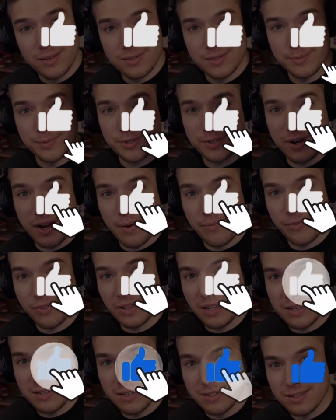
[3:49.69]
subscribe for the
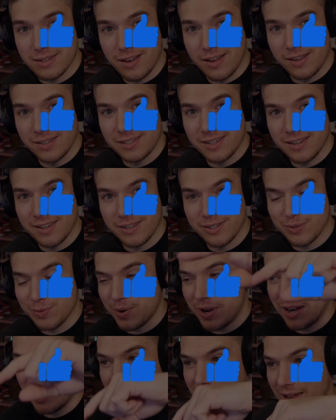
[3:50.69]
Legends content because
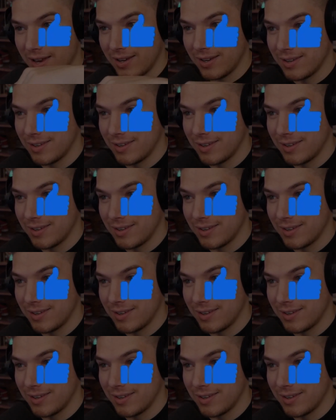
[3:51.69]
why not?